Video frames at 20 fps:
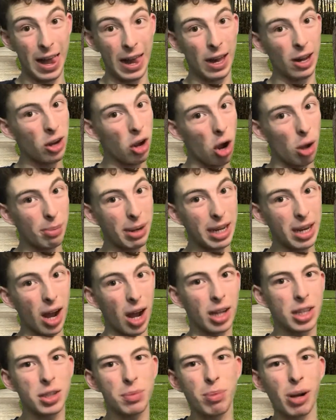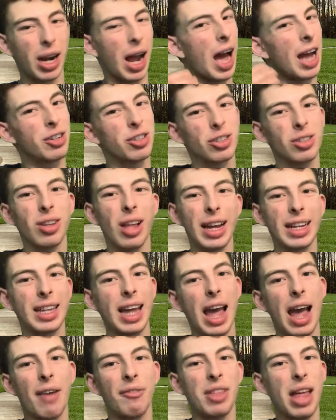Call me nuts, but I just like to
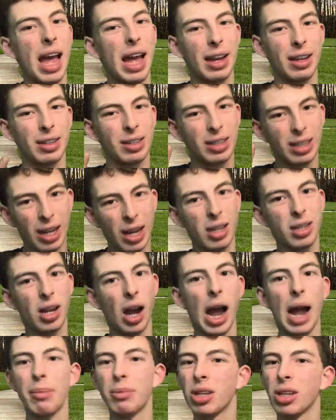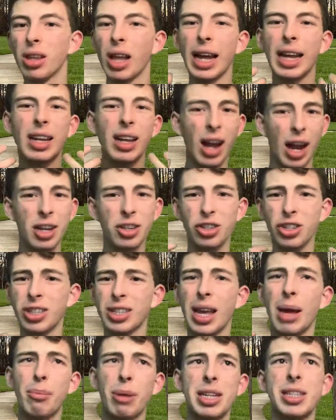have that time to, kind of just
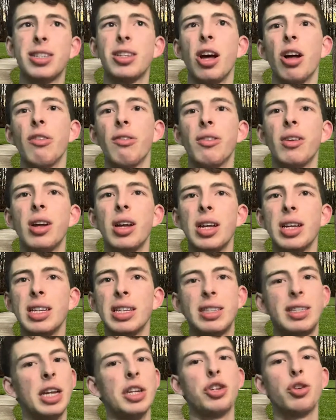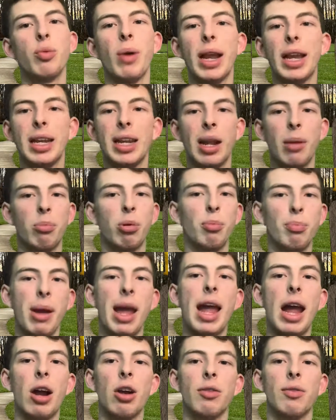get myself situated and
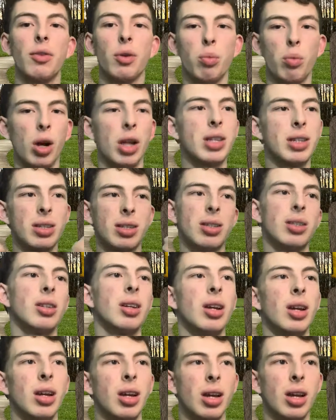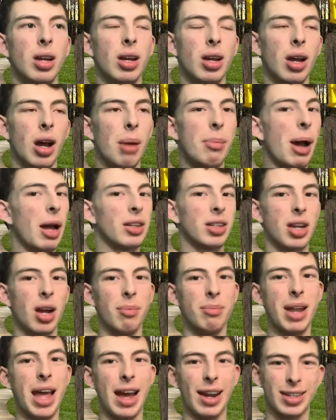prepared for what's about to come
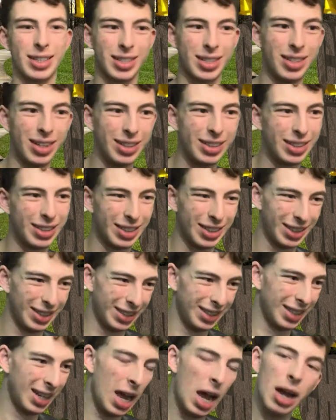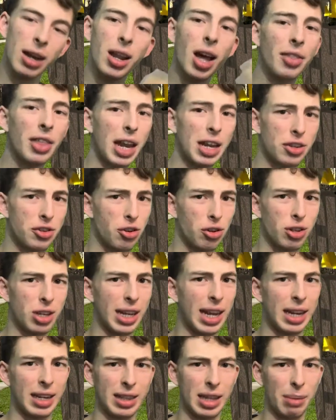next. Not that it's usually
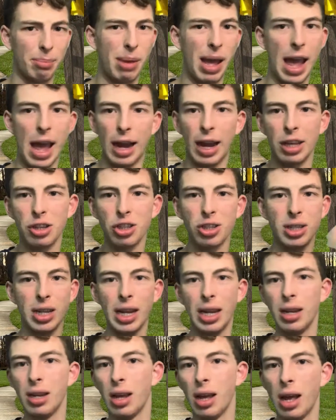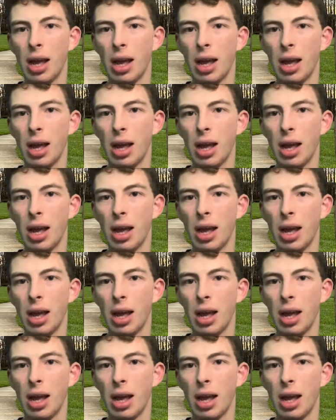anything bad. I just need